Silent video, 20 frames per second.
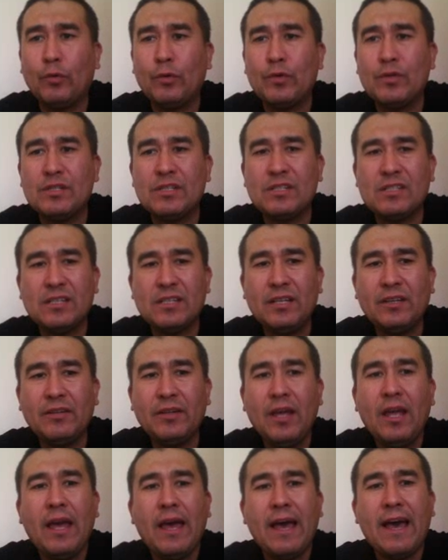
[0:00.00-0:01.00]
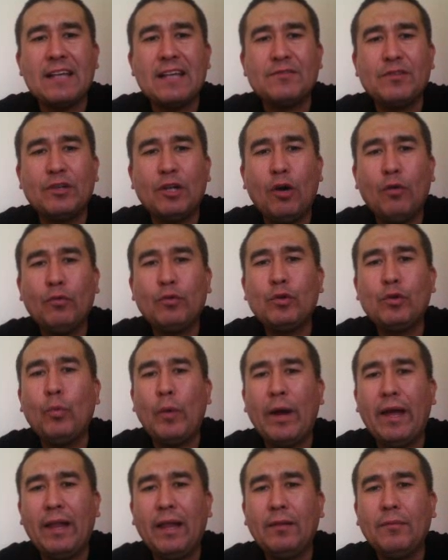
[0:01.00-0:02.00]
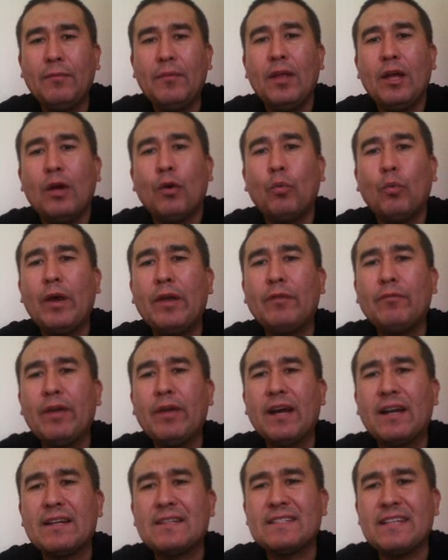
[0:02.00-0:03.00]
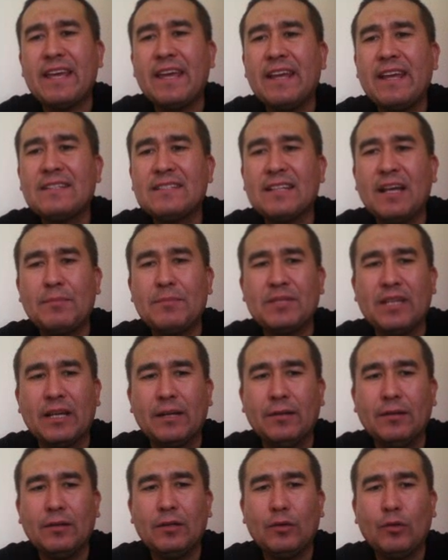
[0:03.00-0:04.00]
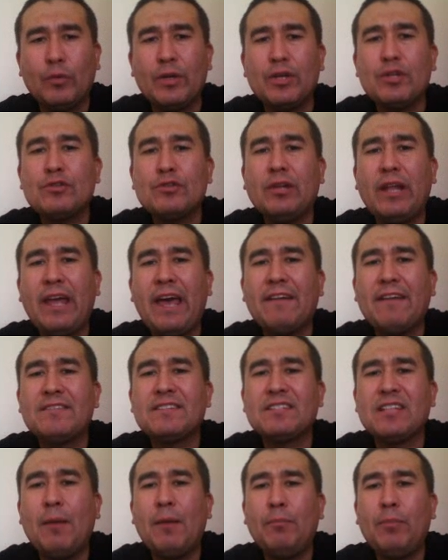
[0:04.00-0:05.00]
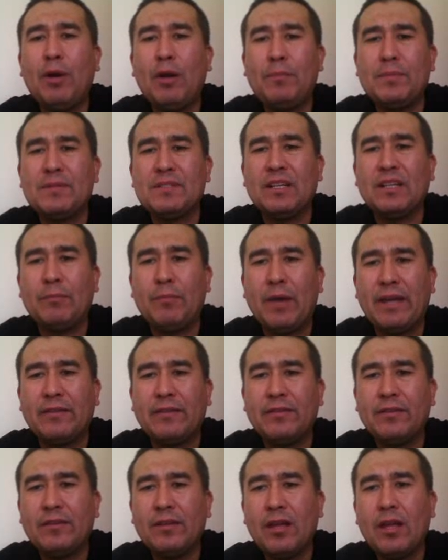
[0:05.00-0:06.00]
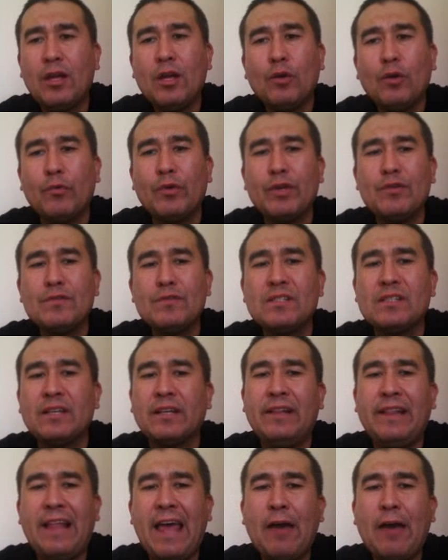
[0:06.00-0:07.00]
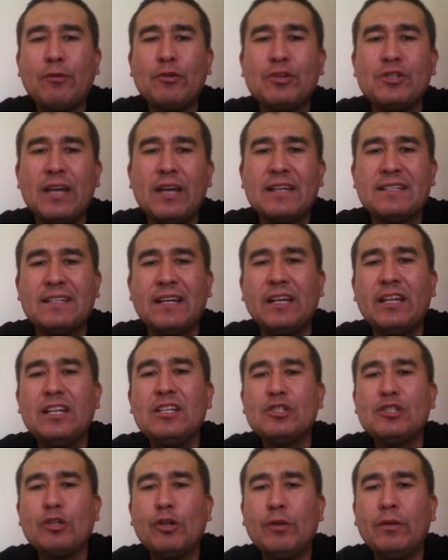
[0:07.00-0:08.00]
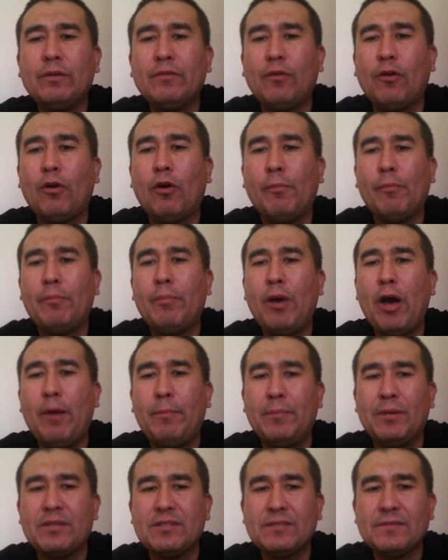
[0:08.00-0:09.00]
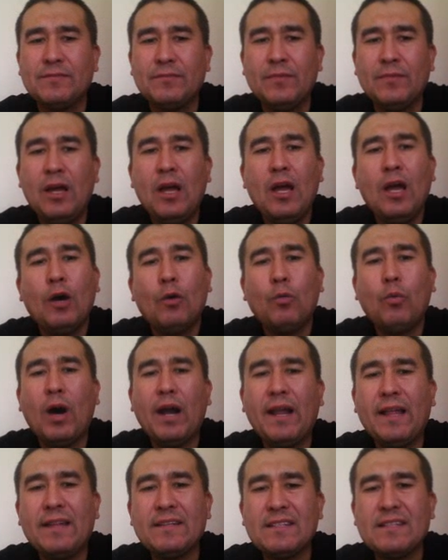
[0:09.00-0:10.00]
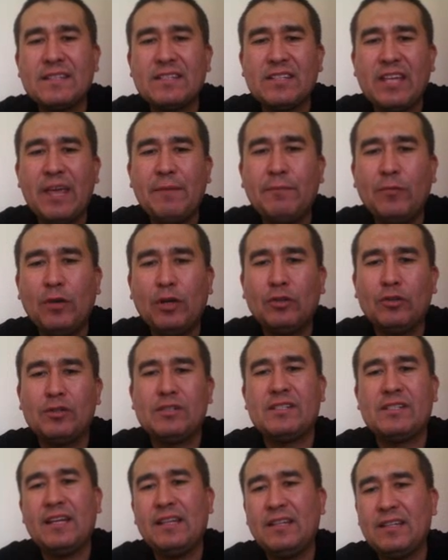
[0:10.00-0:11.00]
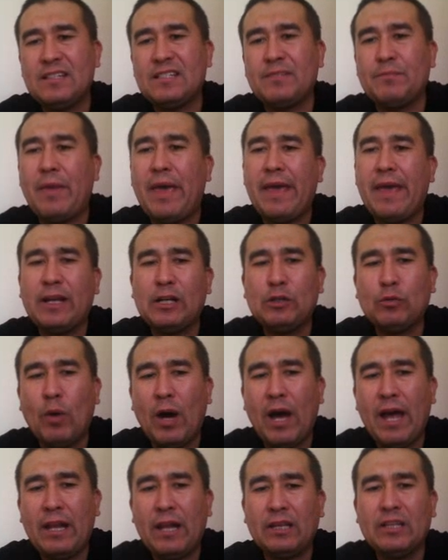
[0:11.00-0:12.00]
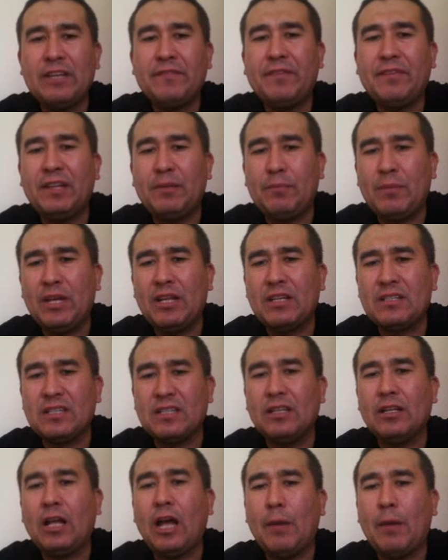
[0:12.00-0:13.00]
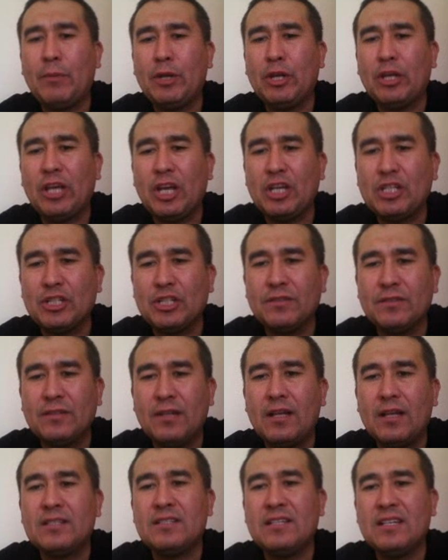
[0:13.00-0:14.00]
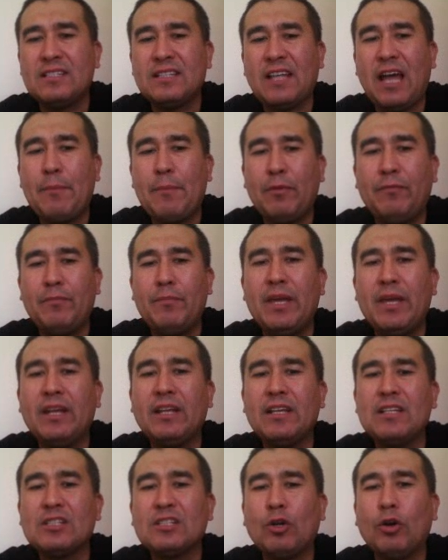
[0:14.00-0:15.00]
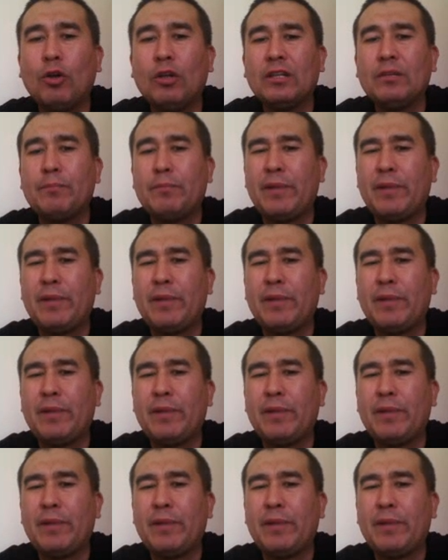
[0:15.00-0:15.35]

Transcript: who uses it, as we know too well, when we are saying something, we usually have some purpose in mind. We use the language as an instrument for purpose. One and the same word or sentence may acquire different meanings in communication. This type of meaning is called